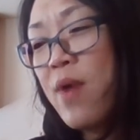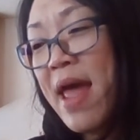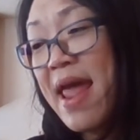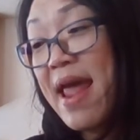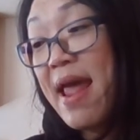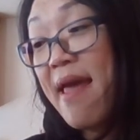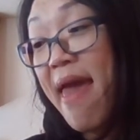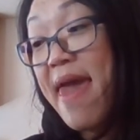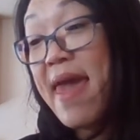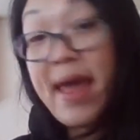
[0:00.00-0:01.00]
way
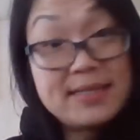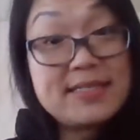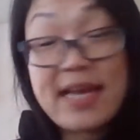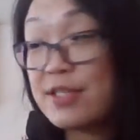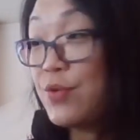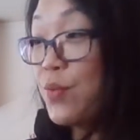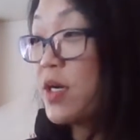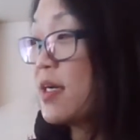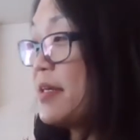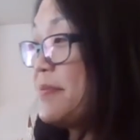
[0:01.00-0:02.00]
and get to
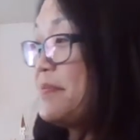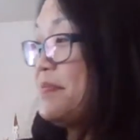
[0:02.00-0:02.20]
work.